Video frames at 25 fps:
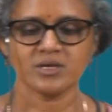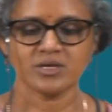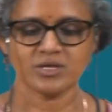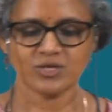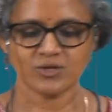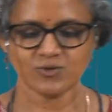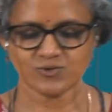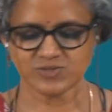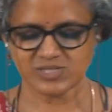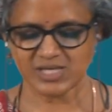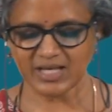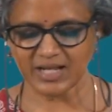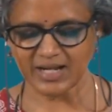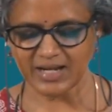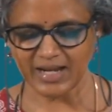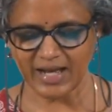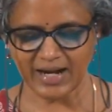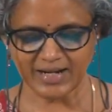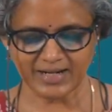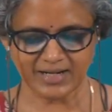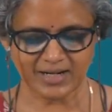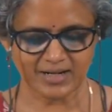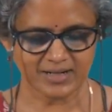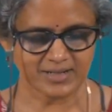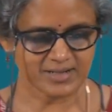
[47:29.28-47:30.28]
using
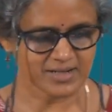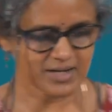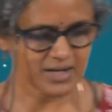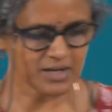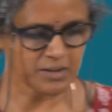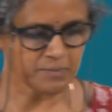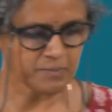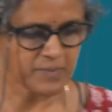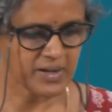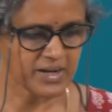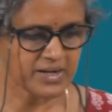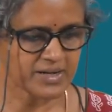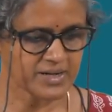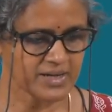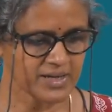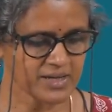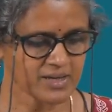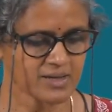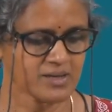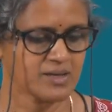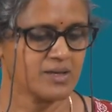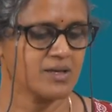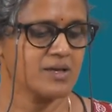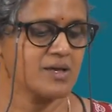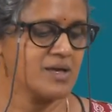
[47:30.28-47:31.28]
lateral trunk bending.
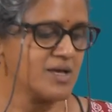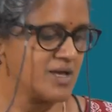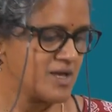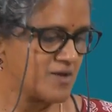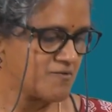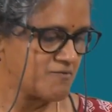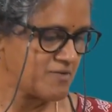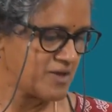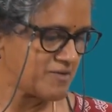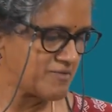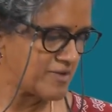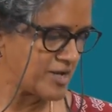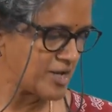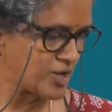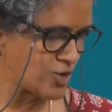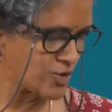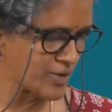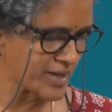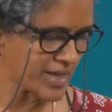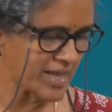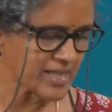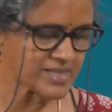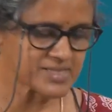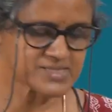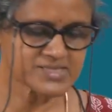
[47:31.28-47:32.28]
We will
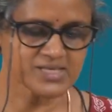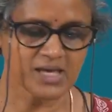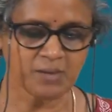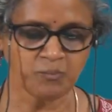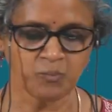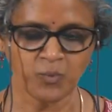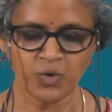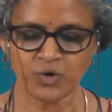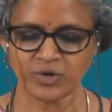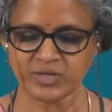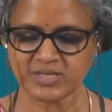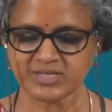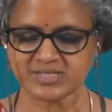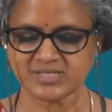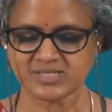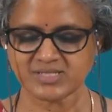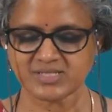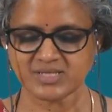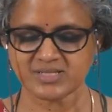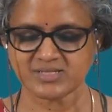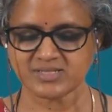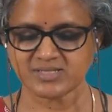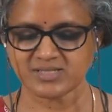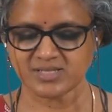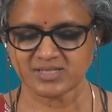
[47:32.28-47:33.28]
look at some more
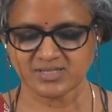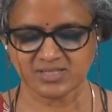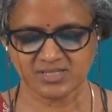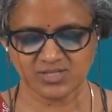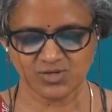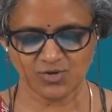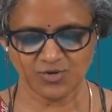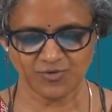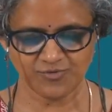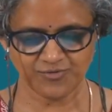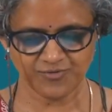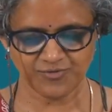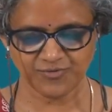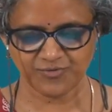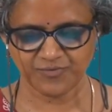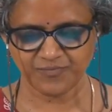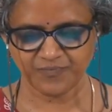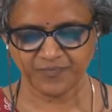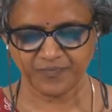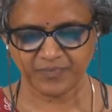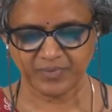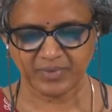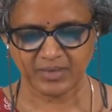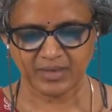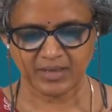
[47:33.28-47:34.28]
instances of
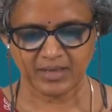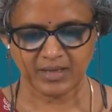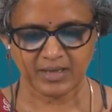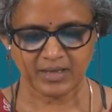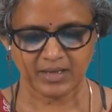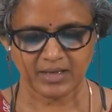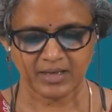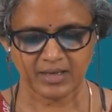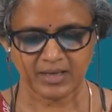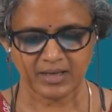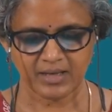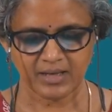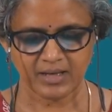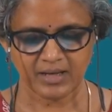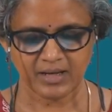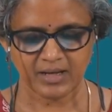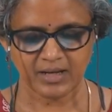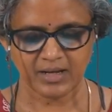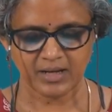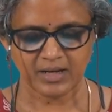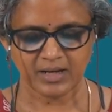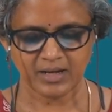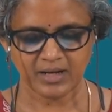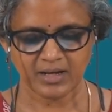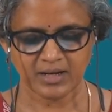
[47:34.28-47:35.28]

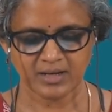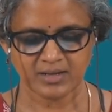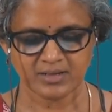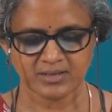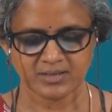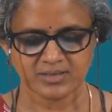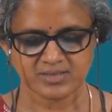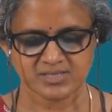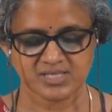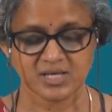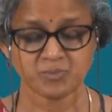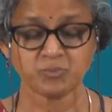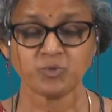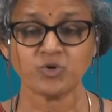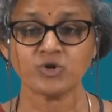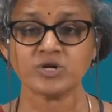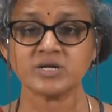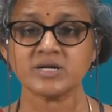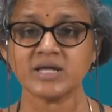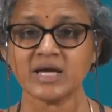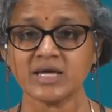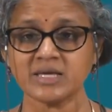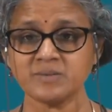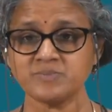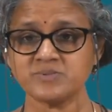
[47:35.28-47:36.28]
uh, some more
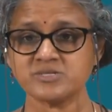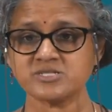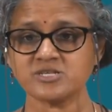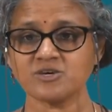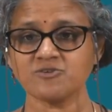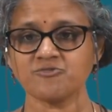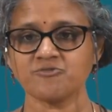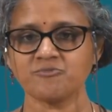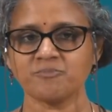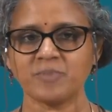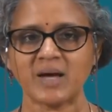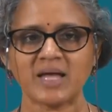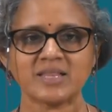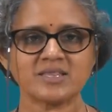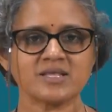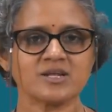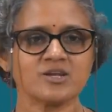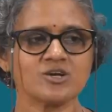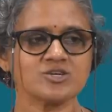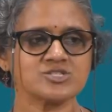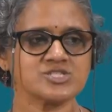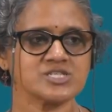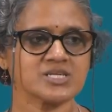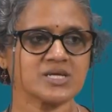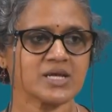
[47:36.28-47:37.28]
types of
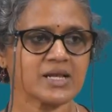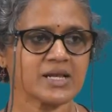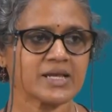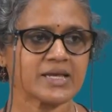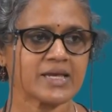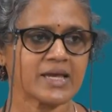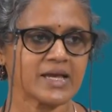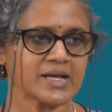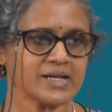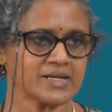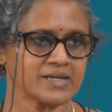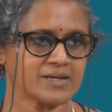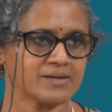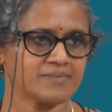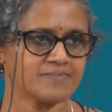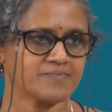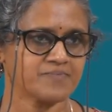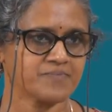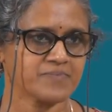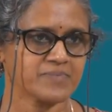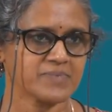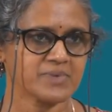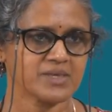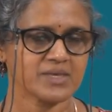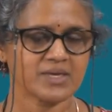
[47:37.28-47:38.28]
pathological gait
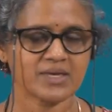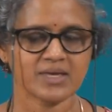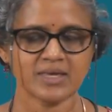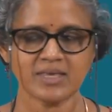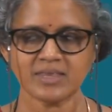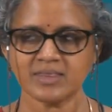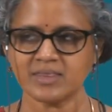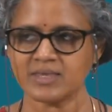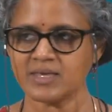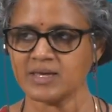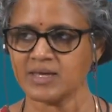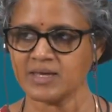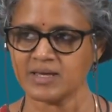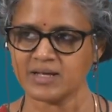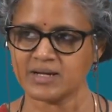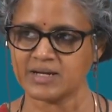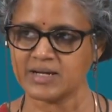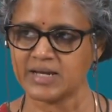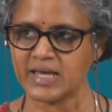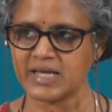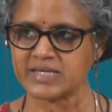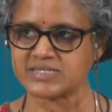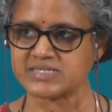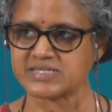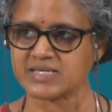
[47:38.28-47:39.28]
in the
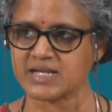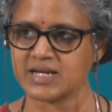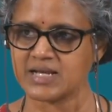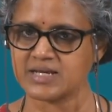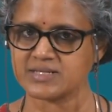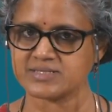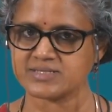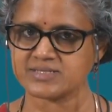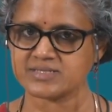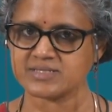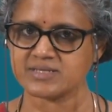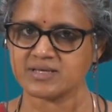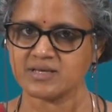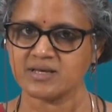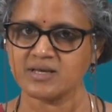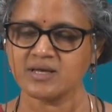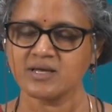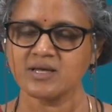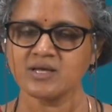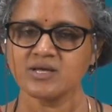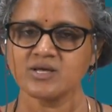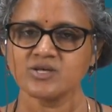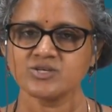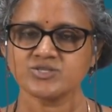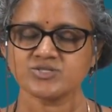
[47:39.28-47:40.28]
next class.
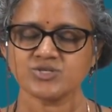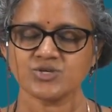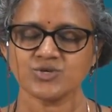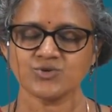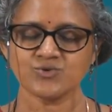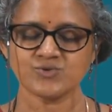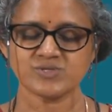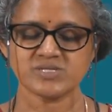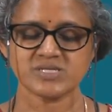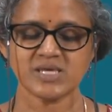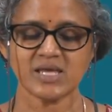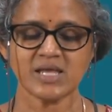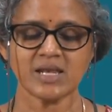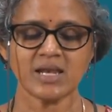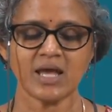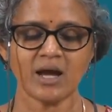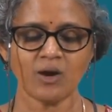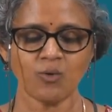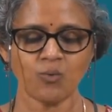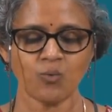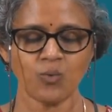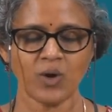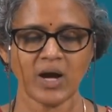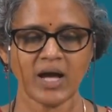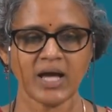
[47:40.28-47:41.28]
So, you see
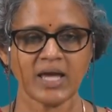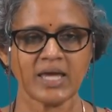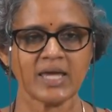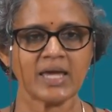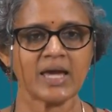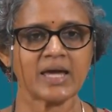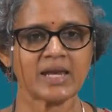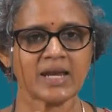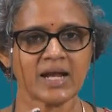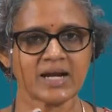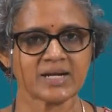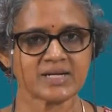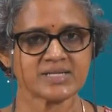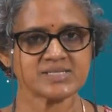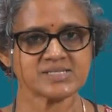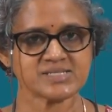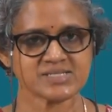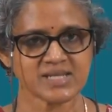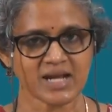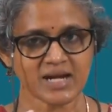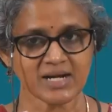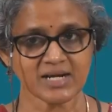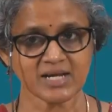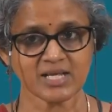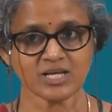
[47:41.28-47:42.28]
now why an
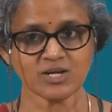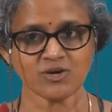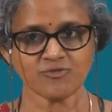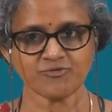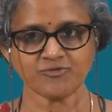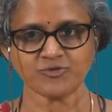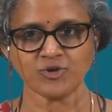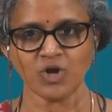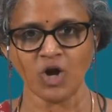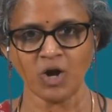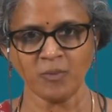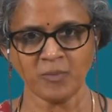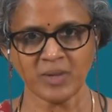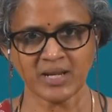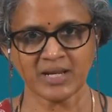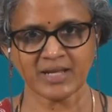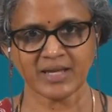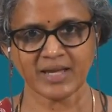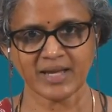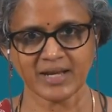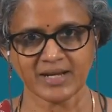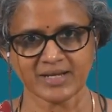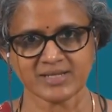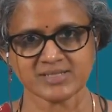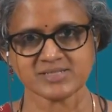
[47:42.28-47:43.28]
understanding of normal
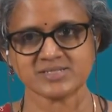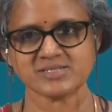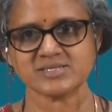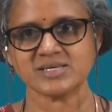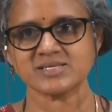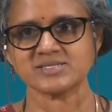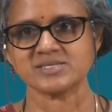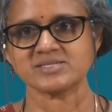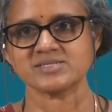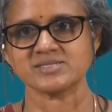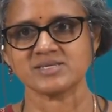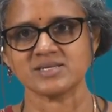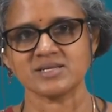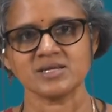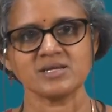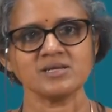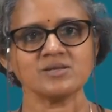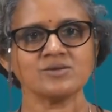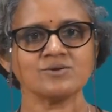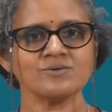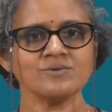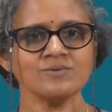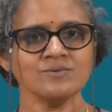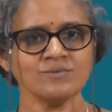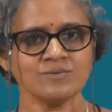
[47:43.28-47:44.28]
gait is necessary
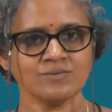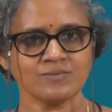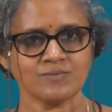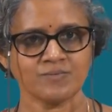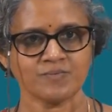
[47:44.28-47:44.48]
to